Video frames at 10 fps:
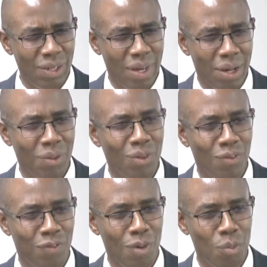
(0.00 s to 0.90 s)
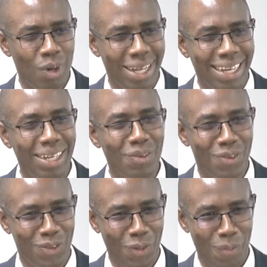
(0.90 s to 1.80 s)
you are out of form one, it will
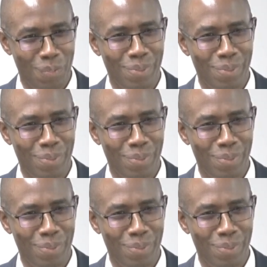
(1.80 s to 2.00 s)
stop.